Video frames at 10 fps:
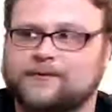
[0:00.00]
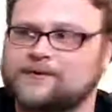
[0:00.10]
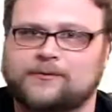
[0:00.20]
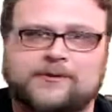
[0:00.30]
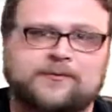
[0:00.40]
The
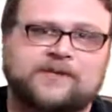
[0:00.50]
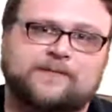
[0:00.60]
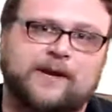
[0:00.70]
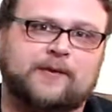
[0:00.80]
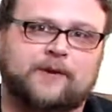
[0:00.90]
sorcery
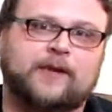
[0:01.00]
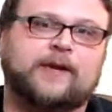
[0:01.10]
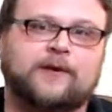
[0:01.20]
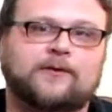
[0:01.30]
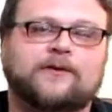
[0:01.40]
speed
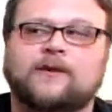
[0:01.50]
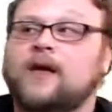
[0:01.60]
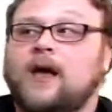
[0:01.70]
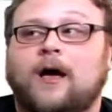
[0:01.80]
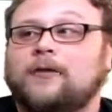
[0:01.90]
really kills it,